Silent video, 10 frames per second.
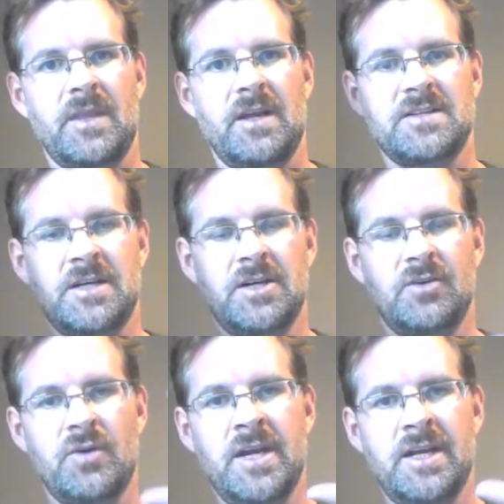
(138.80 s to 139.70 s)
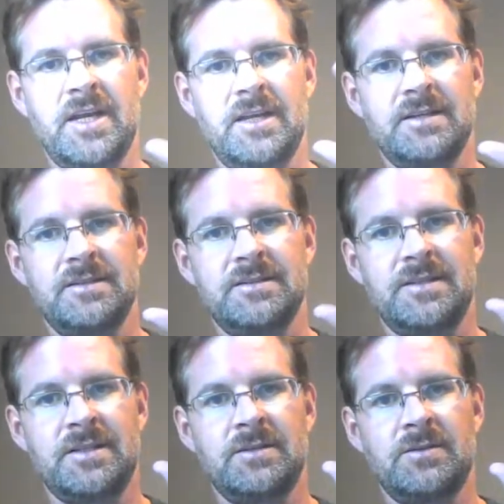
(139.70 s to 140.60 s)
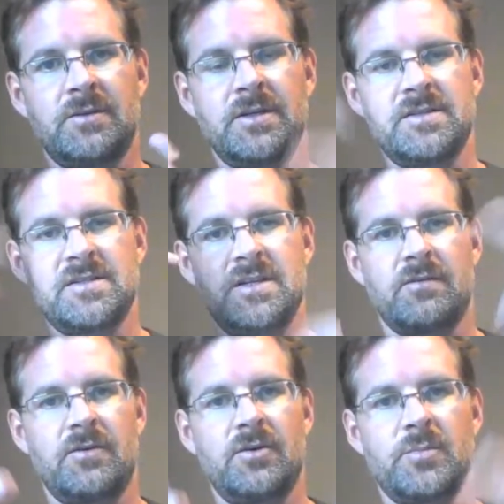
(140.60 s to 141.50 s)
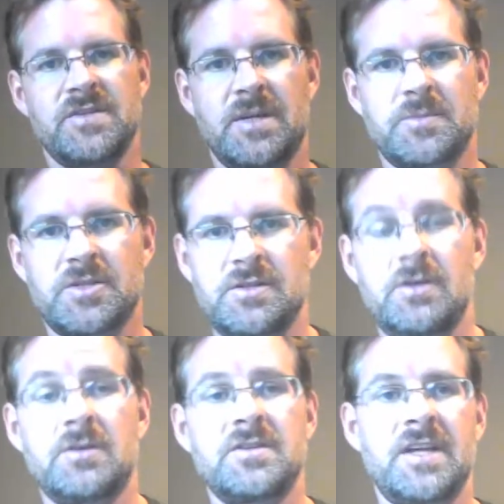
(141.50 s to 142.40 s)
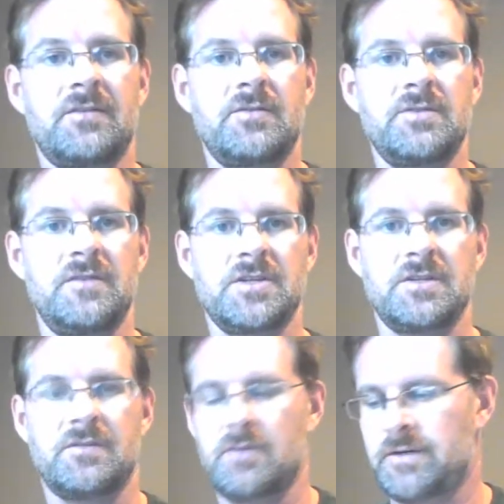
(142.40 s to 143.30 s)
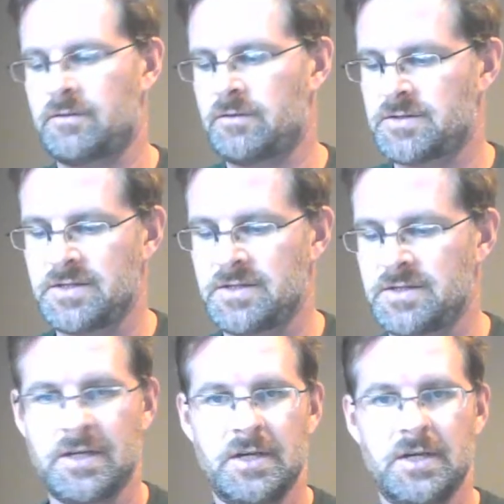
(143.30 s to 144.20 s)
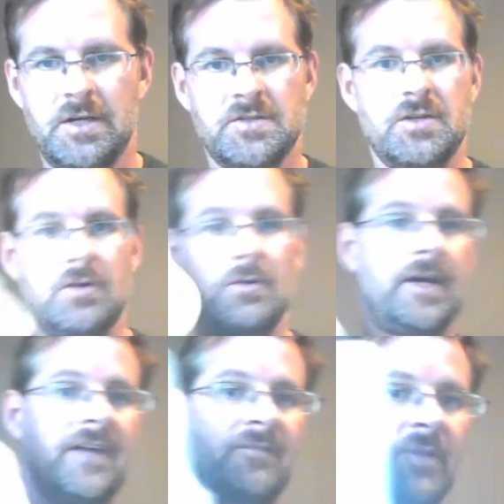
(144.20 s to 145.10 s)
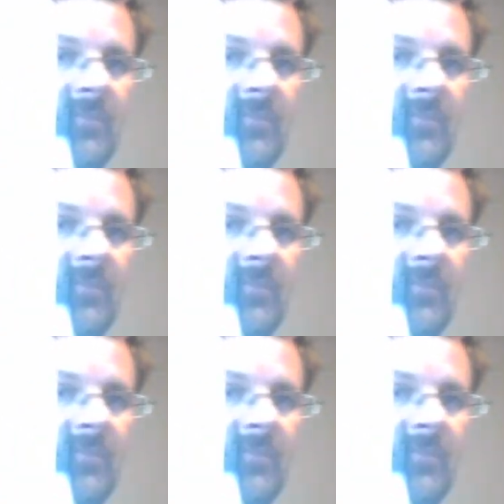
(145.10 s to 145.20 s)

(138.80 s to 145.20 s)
it's kind of grainy. I don't know how you see through your perception. You understand through division, through line frequencies. So I have my